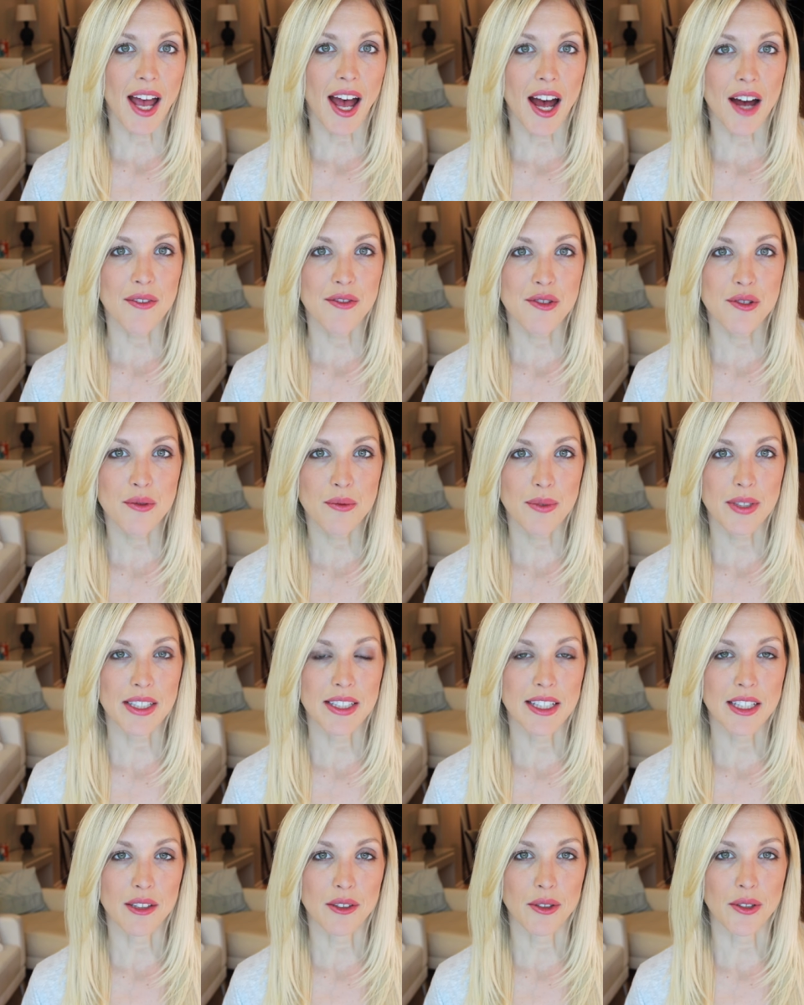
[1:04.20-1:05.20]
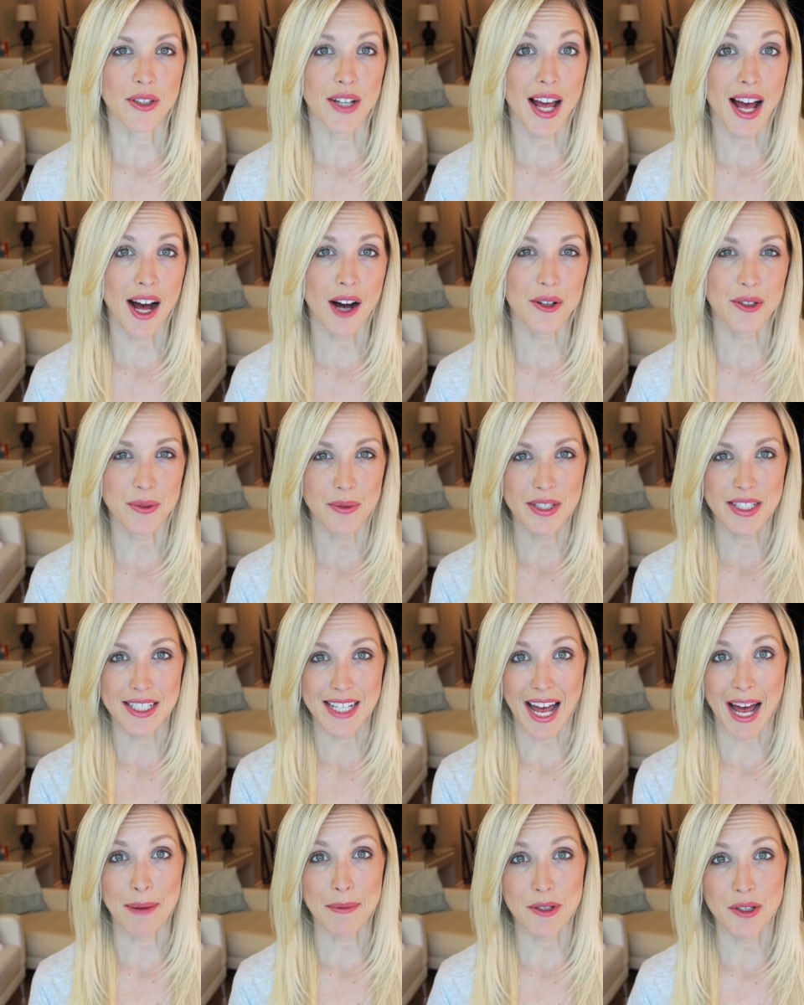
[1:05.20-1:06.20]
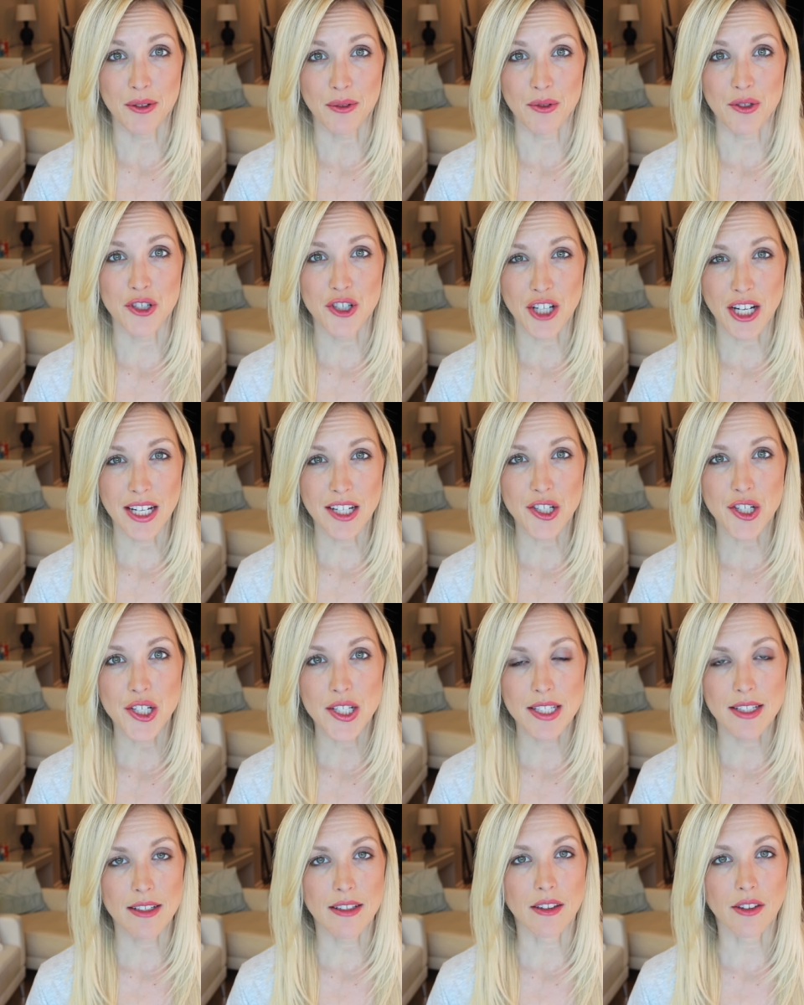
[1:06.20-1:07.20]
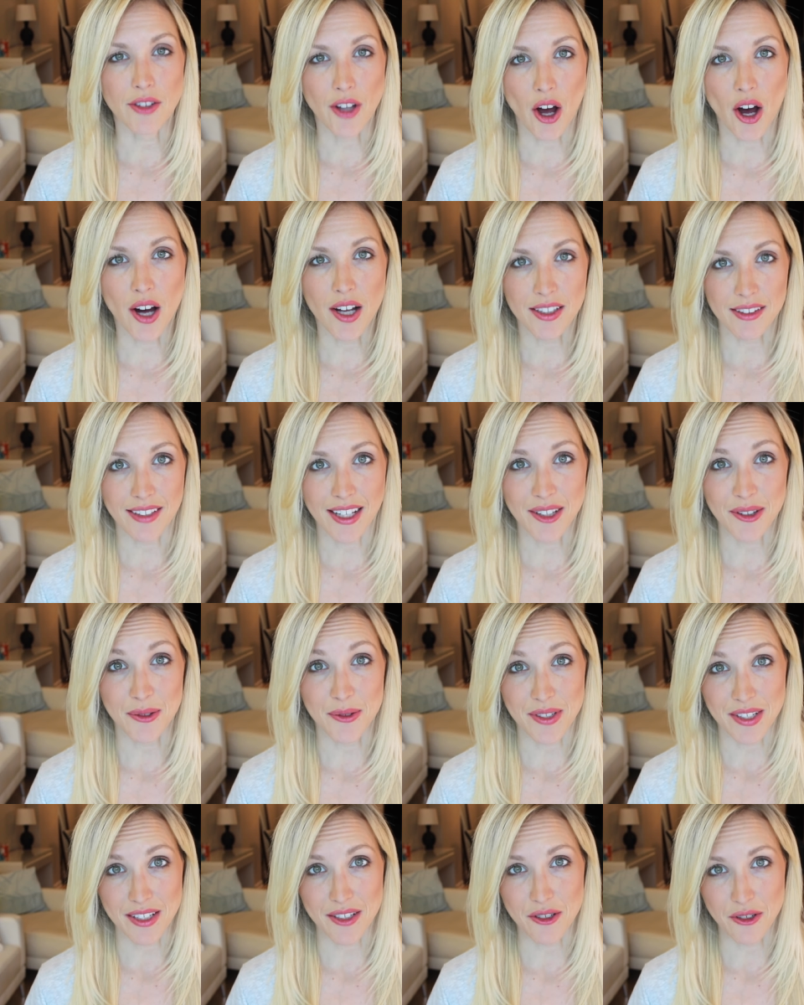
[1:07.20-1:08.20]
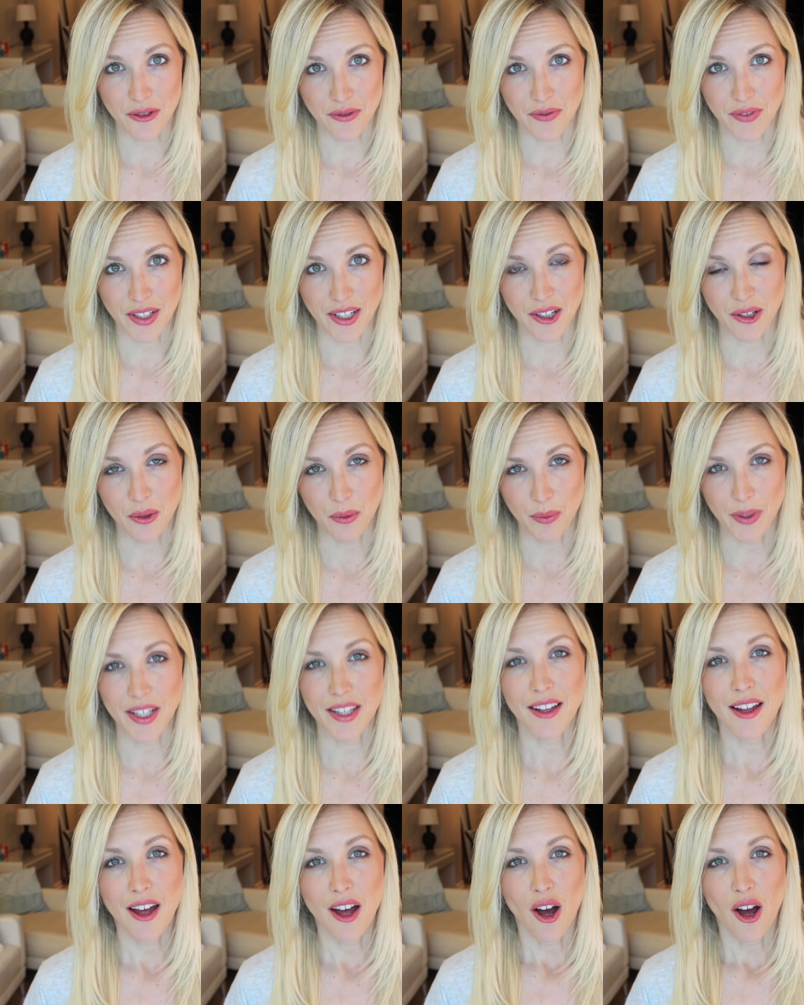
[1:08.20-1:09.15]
have to really learn how to adapt to those changes and not let those interfere with